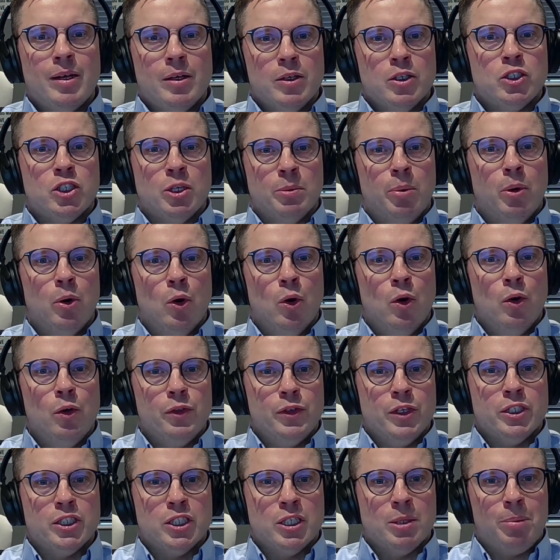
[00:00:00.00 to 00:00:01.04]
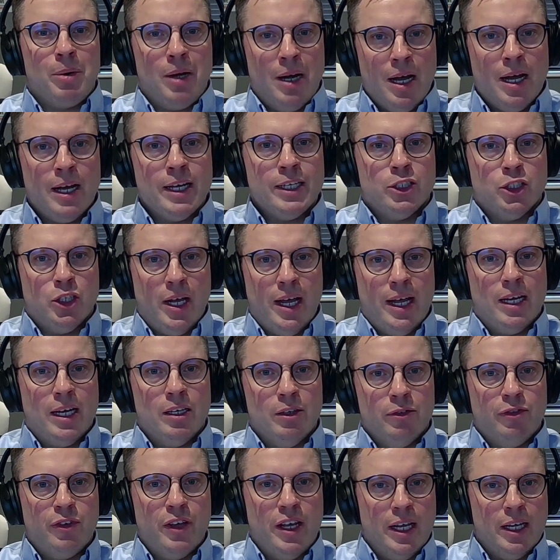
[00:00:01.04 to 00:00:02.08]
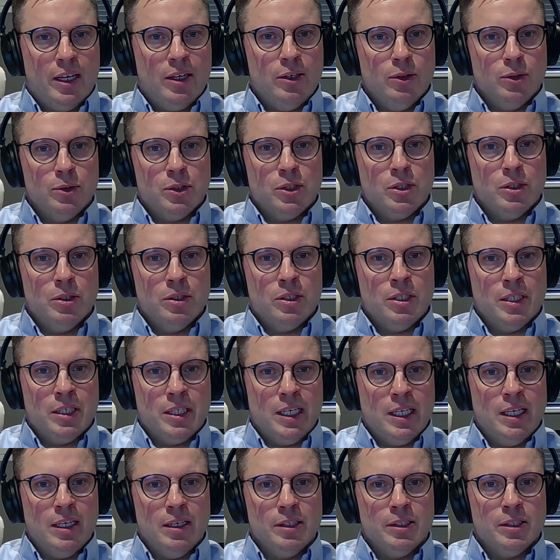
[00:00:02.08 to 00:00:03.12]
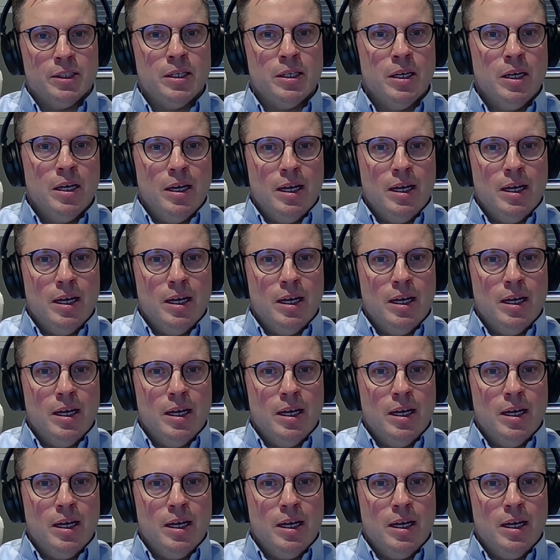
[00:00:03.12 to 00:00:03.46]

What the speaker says: support the supply chain of vehicles to dealers,